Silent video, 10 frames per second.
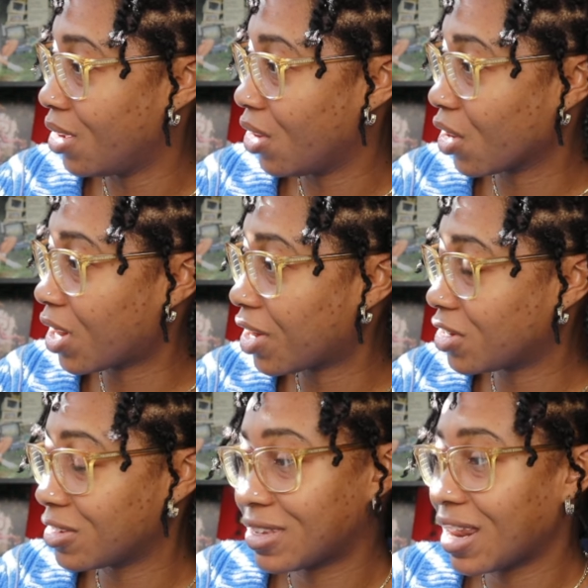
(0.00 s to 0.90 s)
her kind of
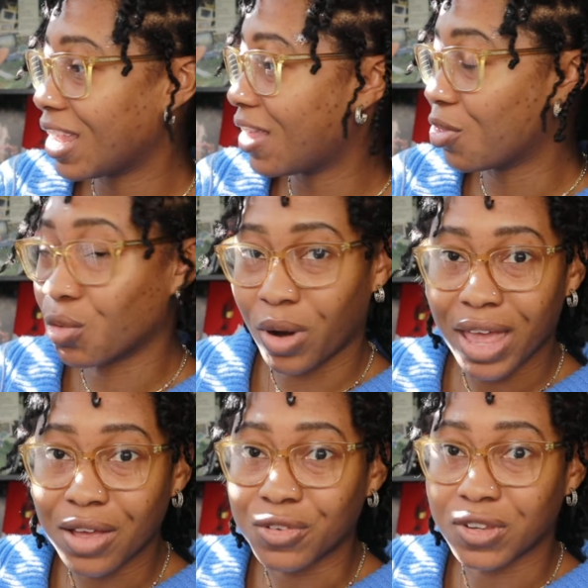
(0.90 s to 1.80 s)
just sitting in the ray
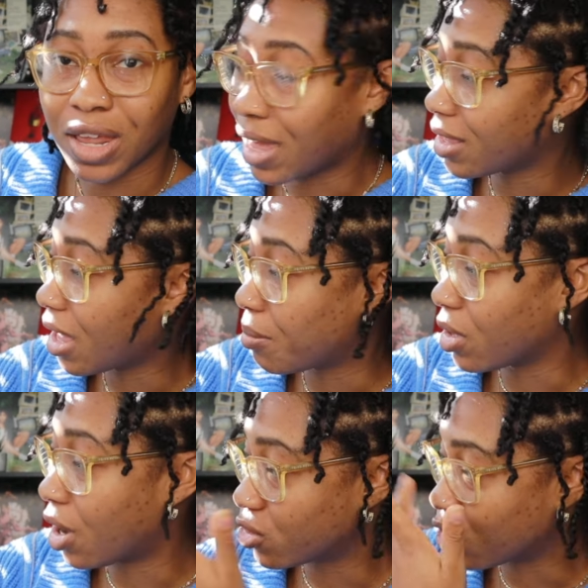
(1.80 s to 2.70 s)
of sunlight coming
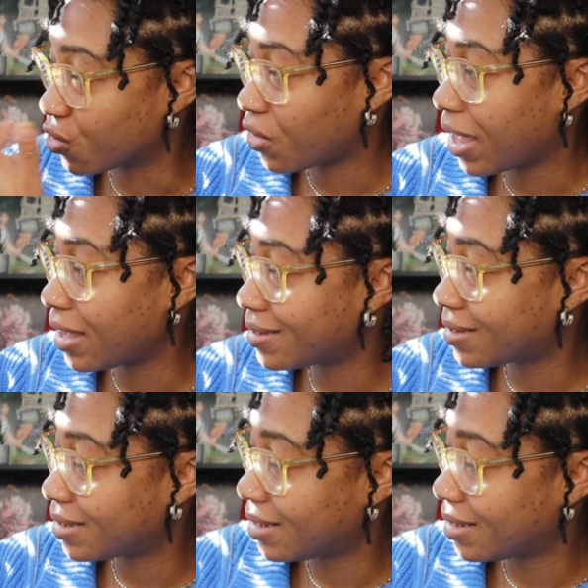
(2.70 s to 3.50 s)
onto her face.